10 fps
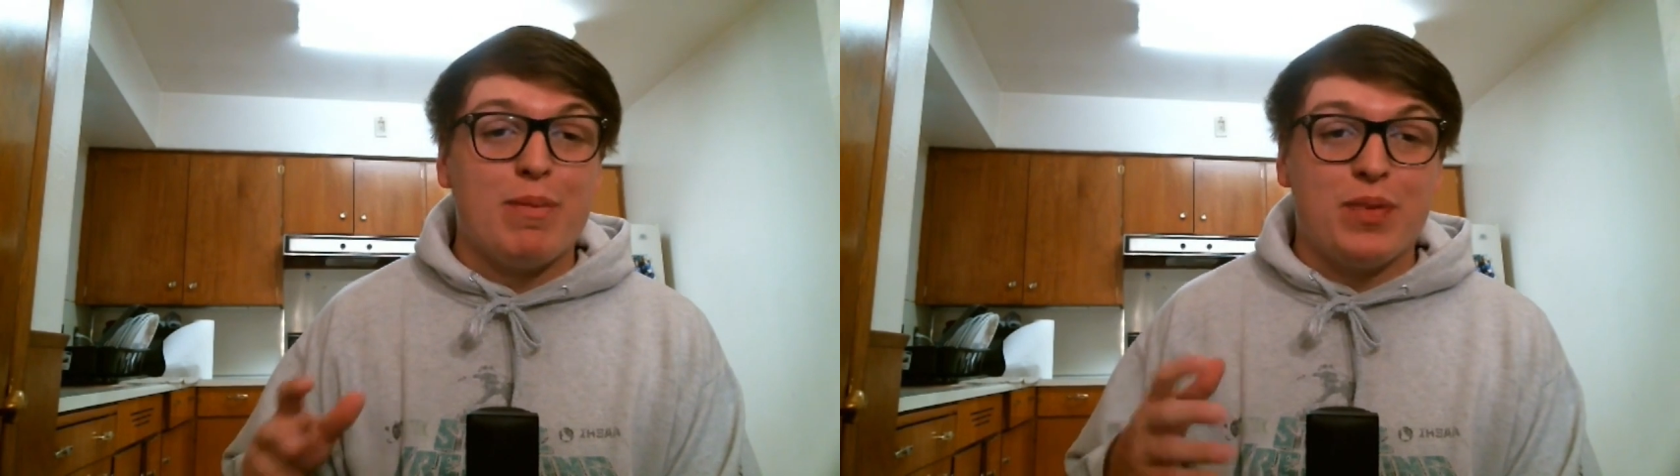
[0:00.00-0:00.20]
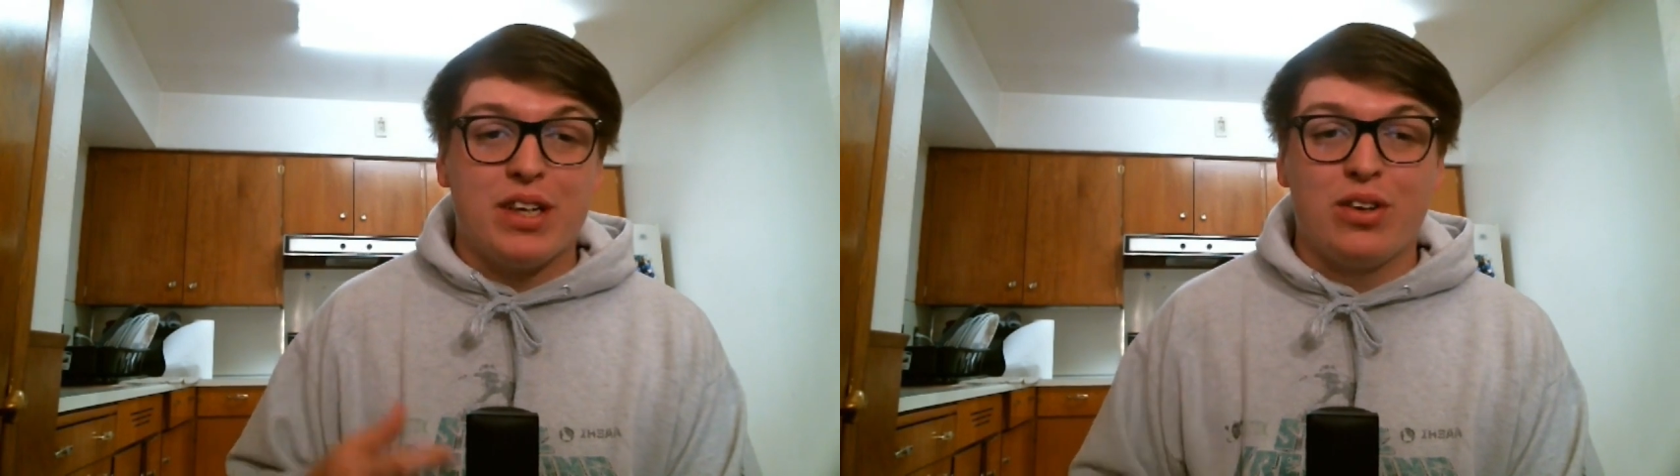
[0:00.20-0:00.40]

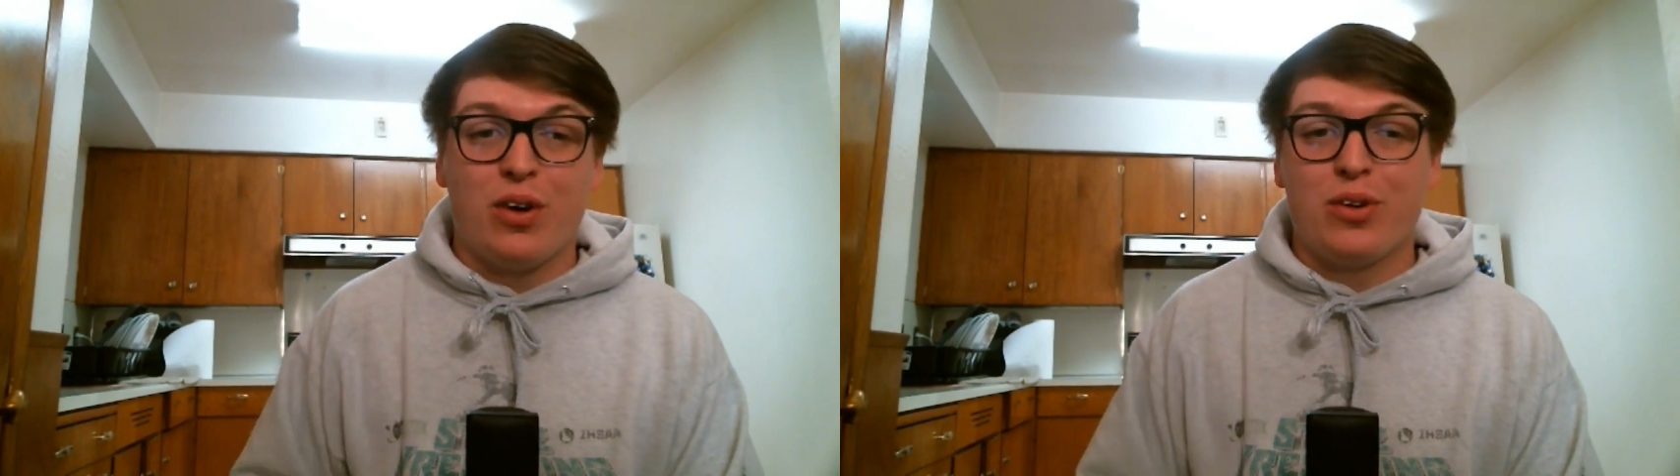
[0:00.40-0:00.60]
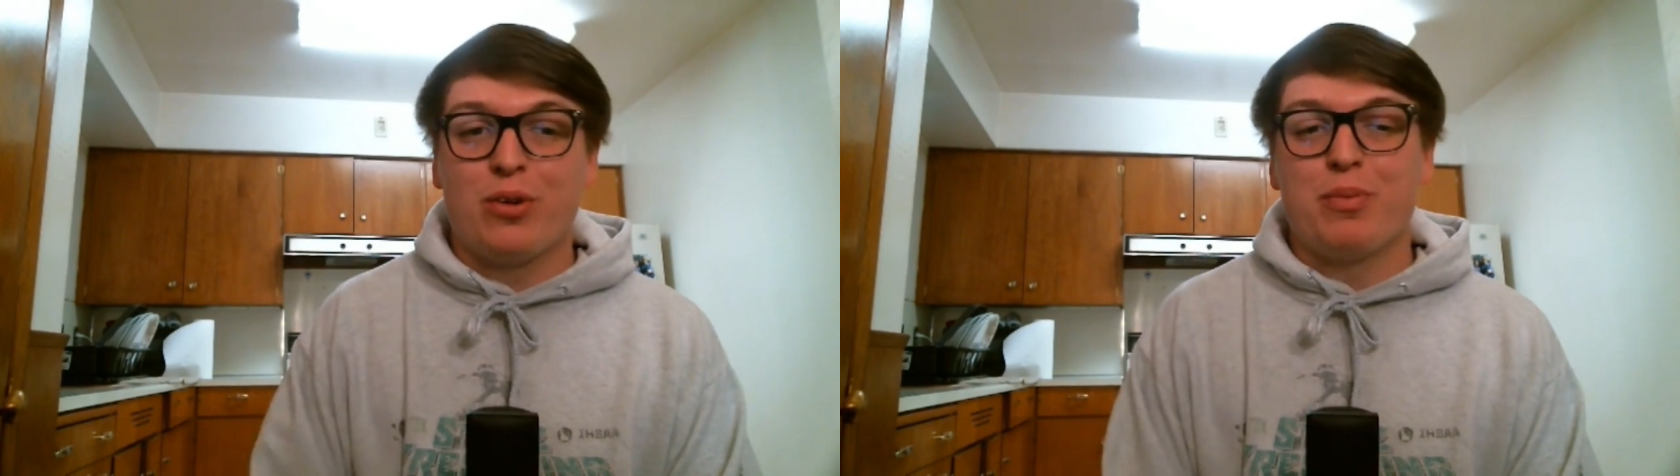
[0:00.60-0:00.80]
did
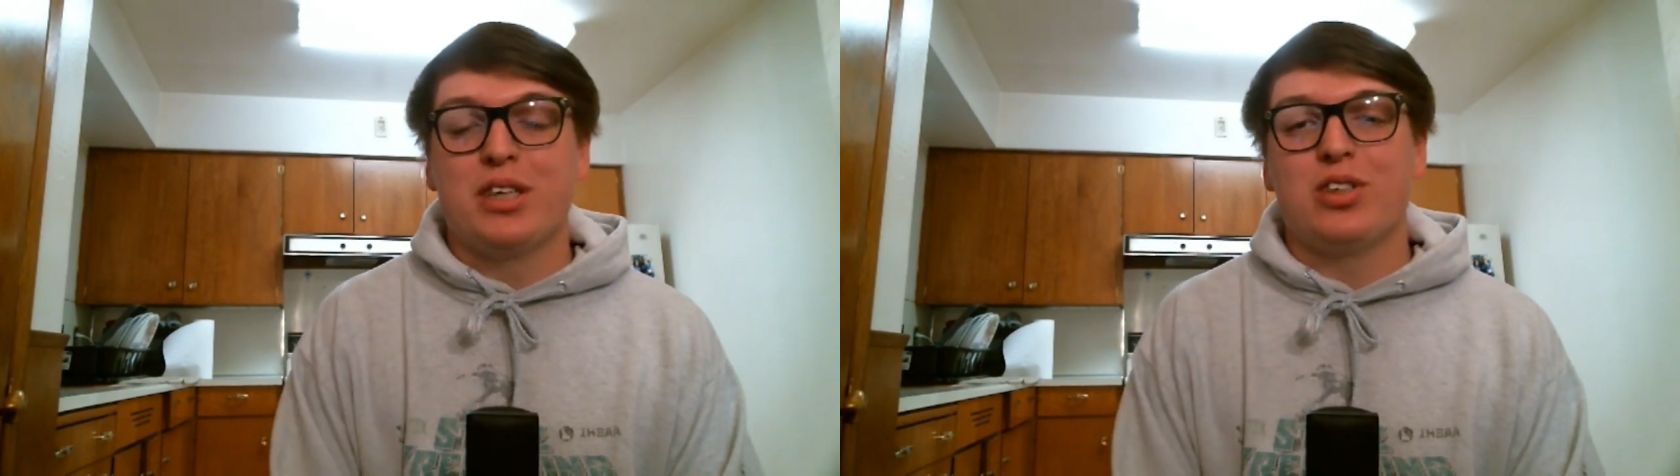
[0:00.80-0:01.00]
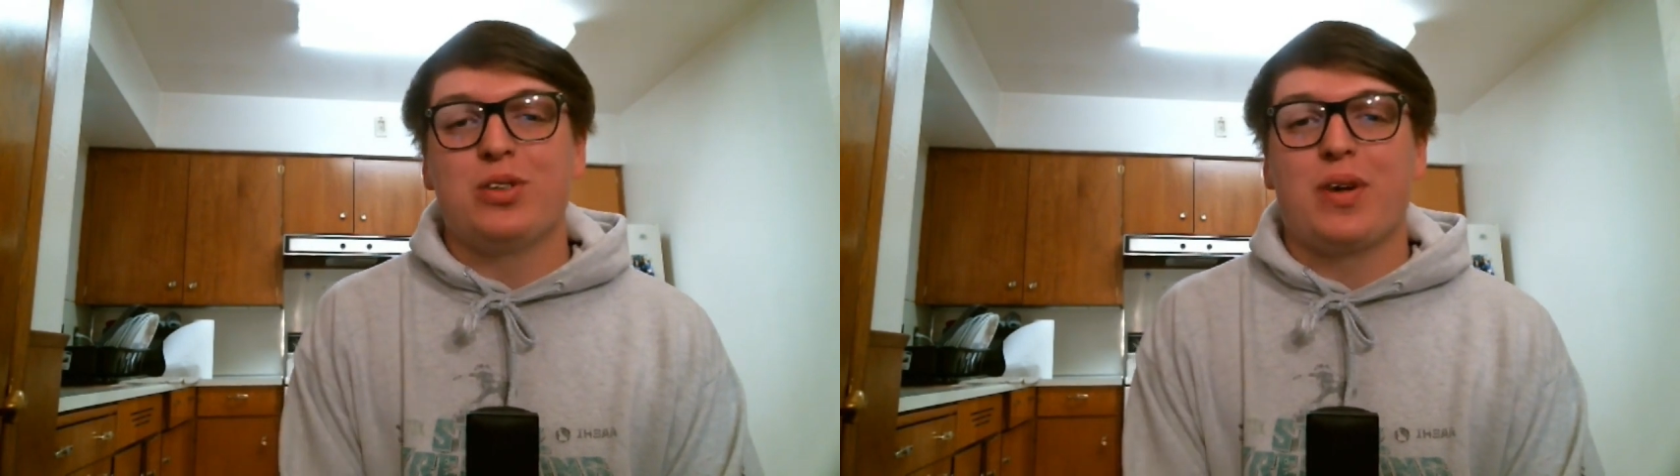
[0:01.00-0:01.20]
Gardner
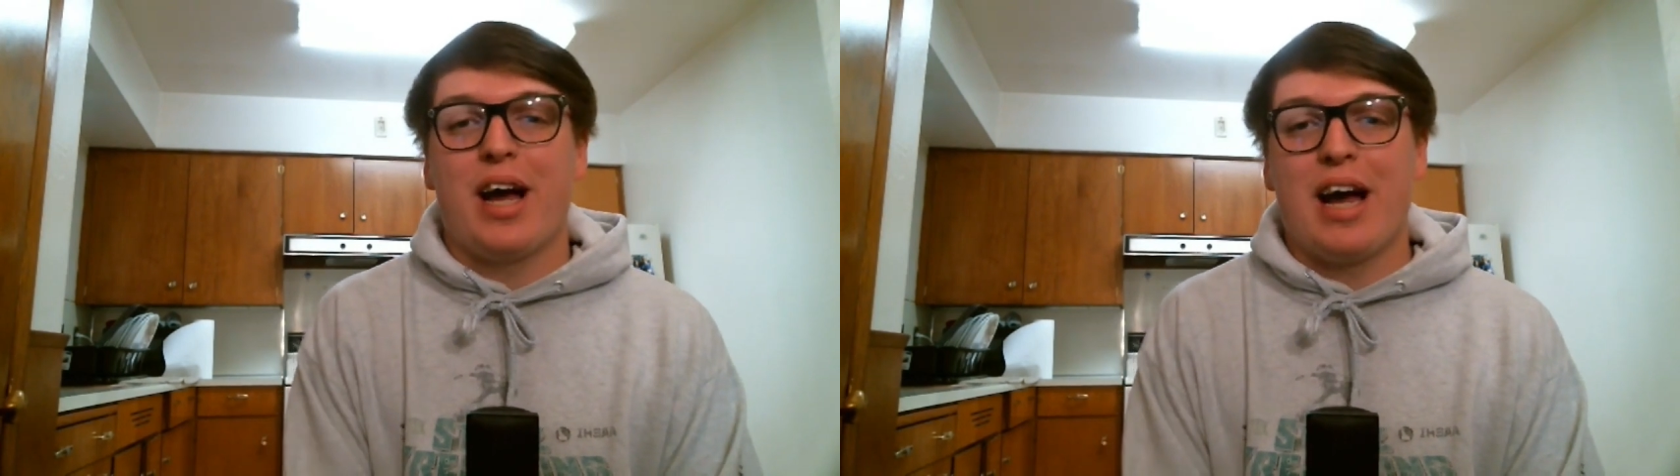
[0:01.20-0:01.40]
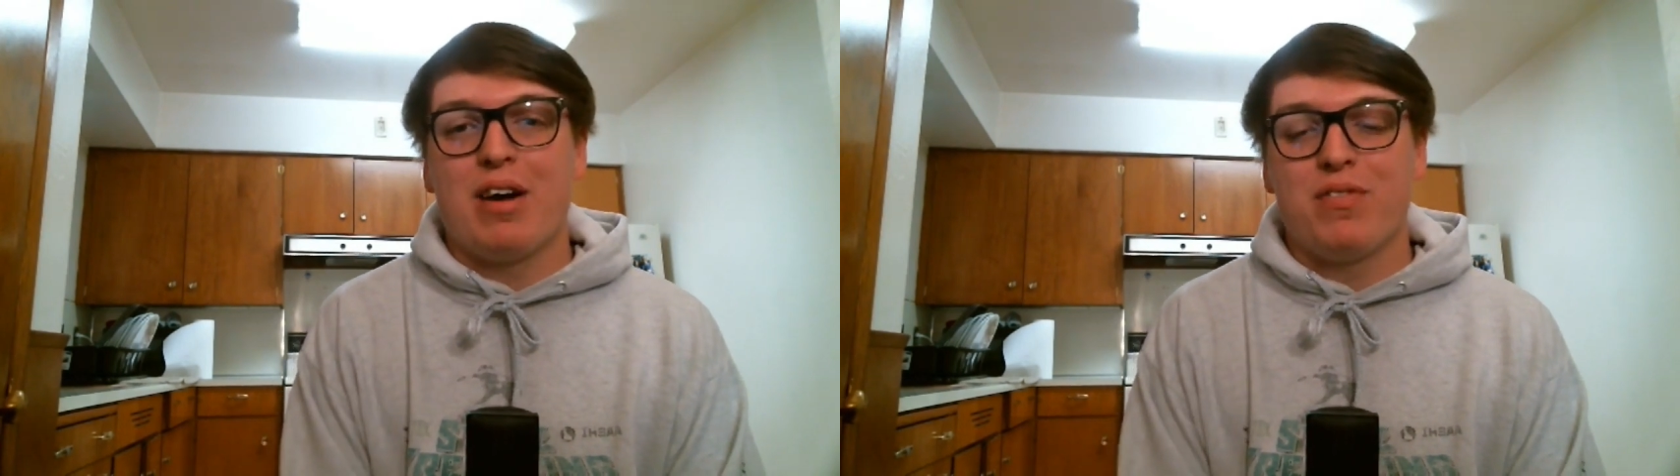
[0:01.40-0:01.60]
Minshew
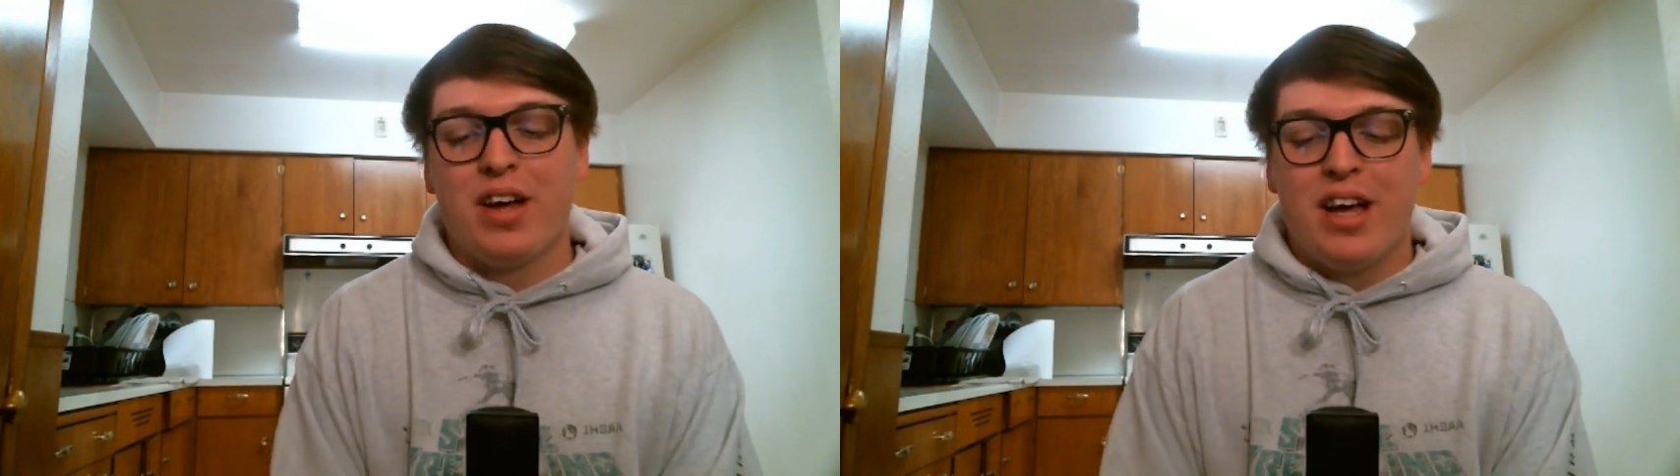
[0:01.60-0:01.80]
have!